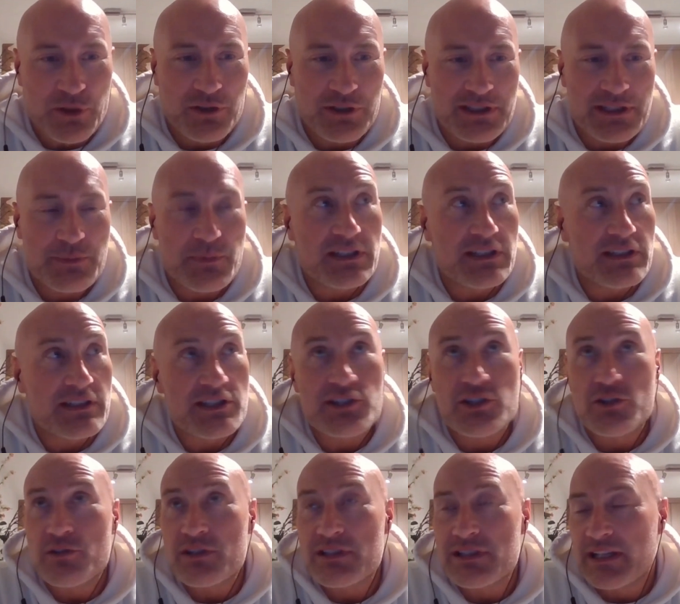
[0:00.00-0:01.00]
and Bill can speak to
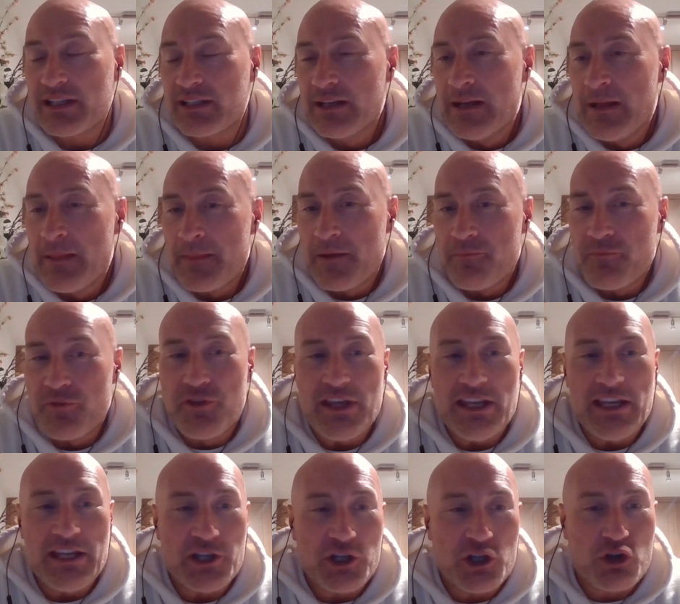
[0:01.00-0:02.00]
this too, is like
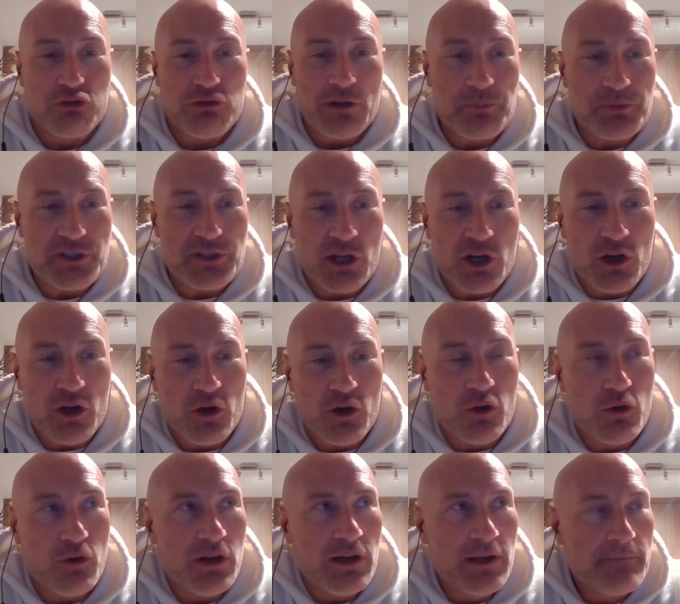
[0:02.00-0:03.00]
the
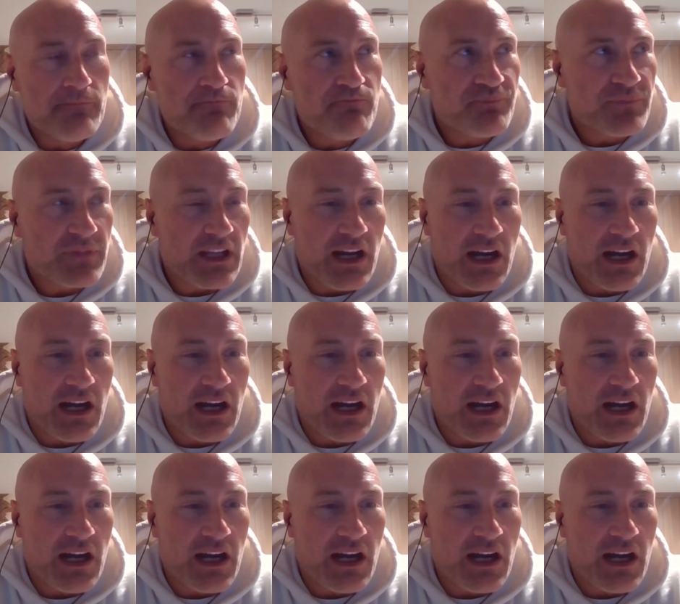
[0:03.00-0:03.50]
crypto